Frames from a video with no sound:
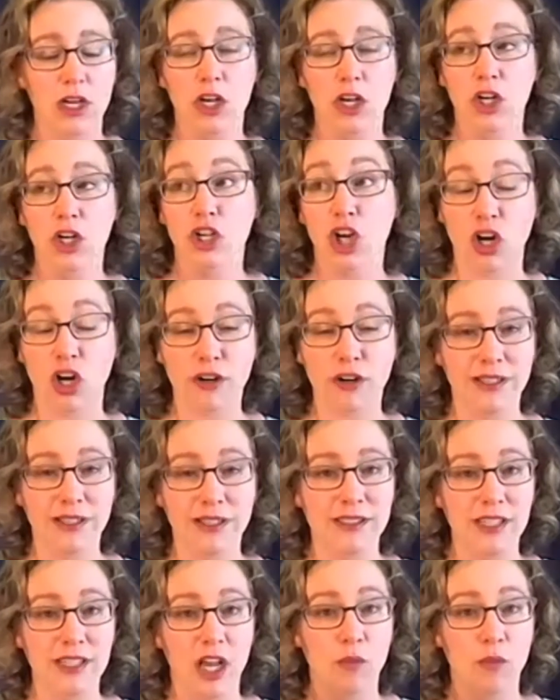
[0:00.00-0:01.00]
current,
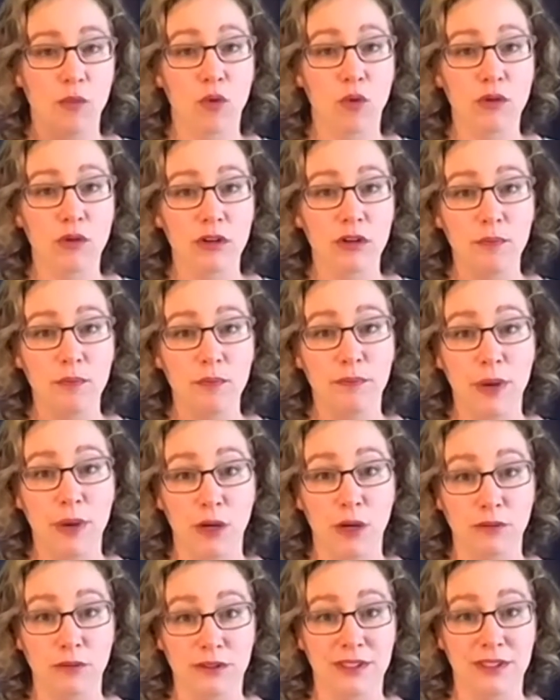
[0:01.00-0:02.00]
more
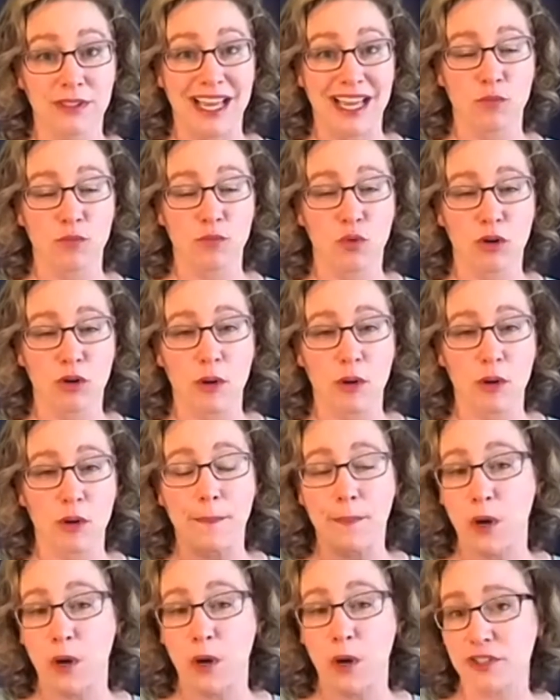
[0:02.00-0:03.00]
potent, and more
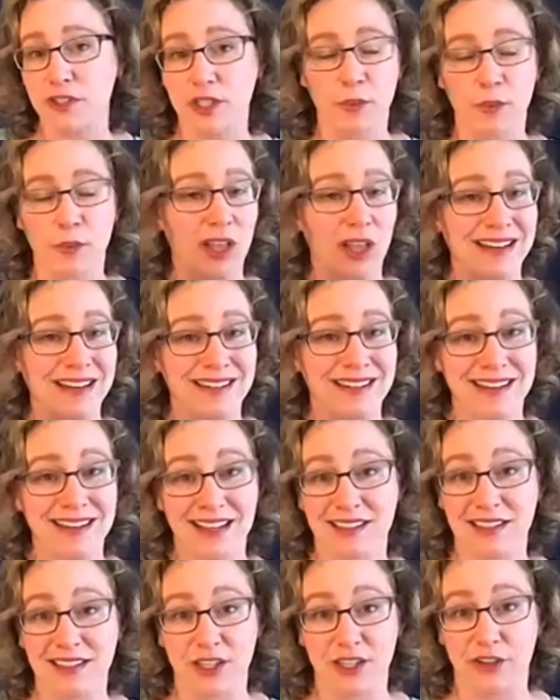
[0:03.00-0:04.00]
personable and
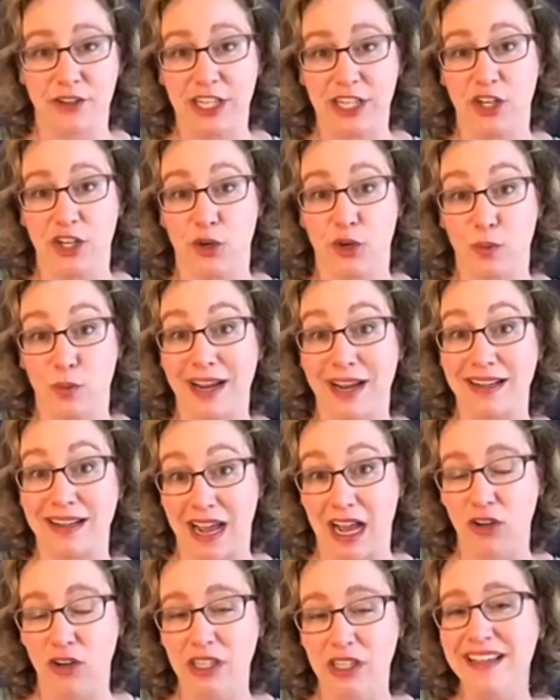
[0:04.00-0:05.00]
necessary to hear right
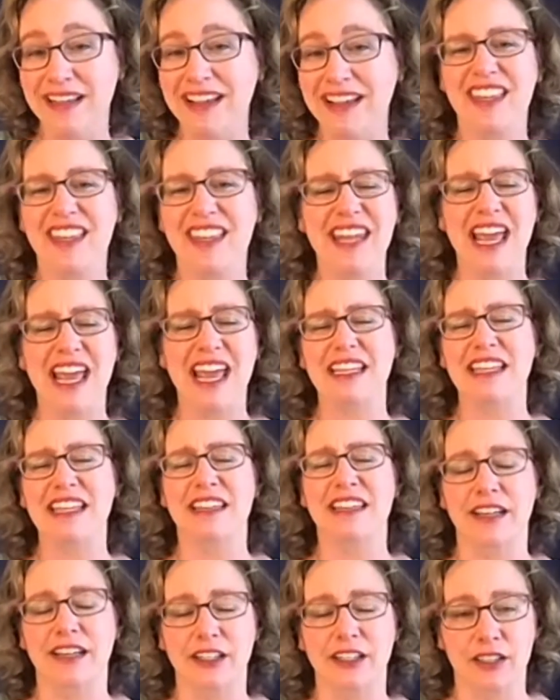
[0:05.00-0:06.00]
now than anything
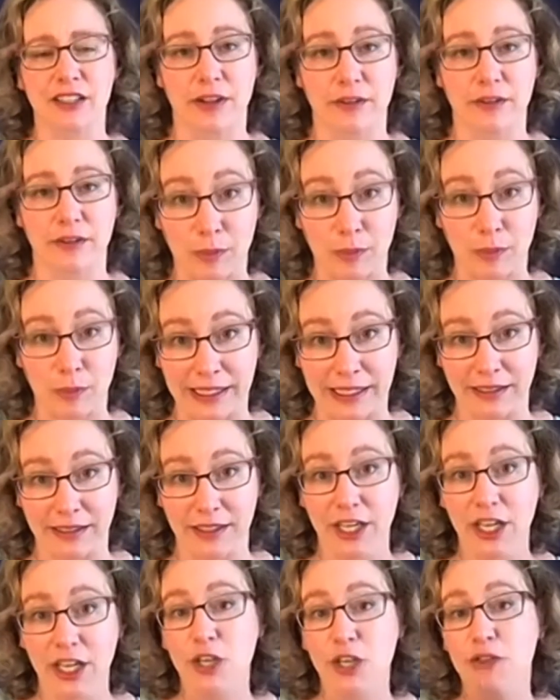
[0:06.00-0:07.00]
I could have ever planned.
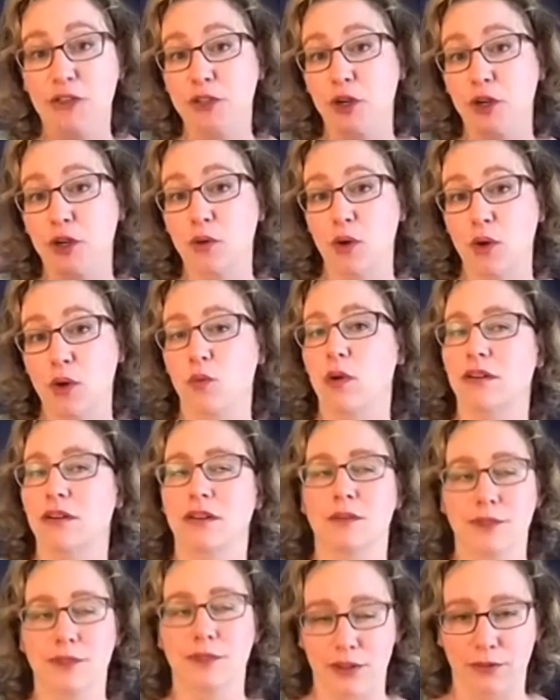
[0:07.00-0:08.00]
So
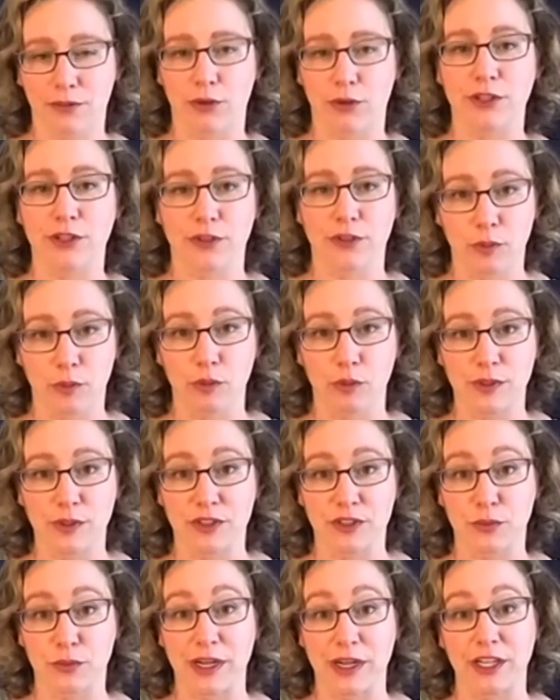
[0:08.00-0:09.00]
welcome to the Voice of Bold
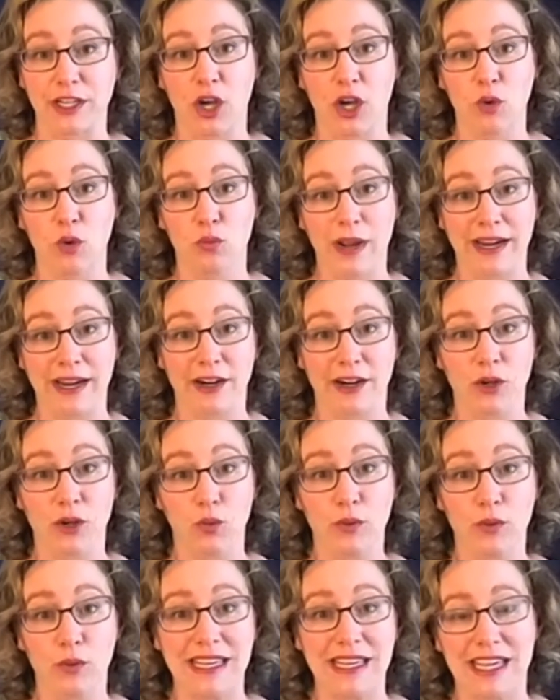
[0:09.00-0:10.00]
Business Radio, where
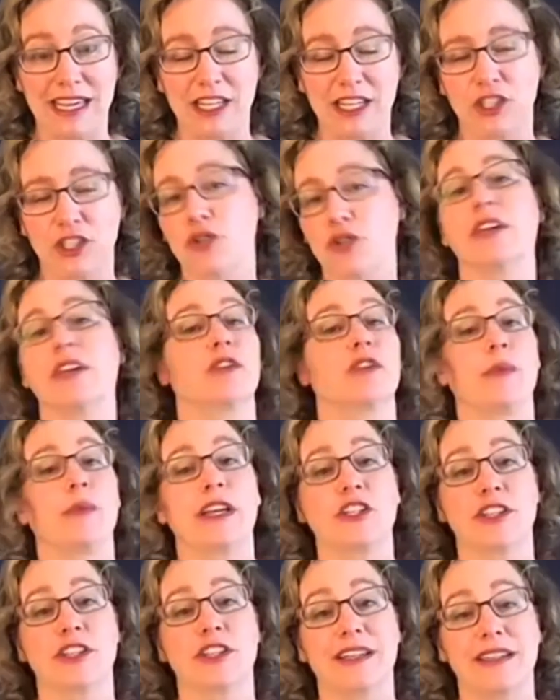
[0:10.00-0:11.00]
we get you the
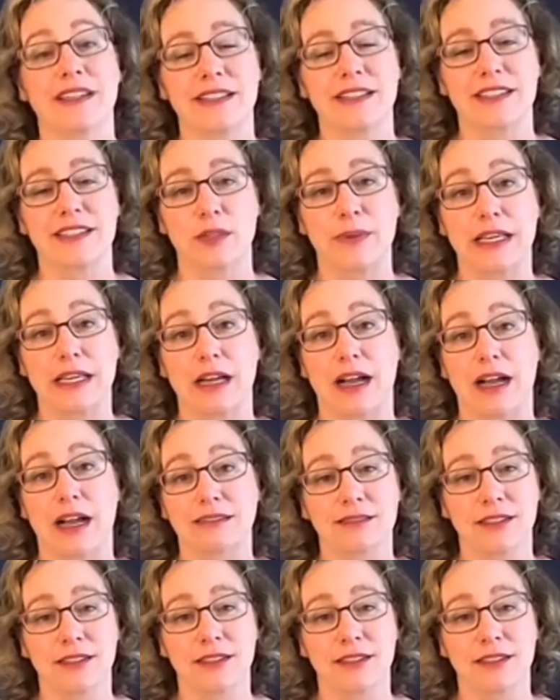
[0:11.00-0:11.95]
information that needs to be gotten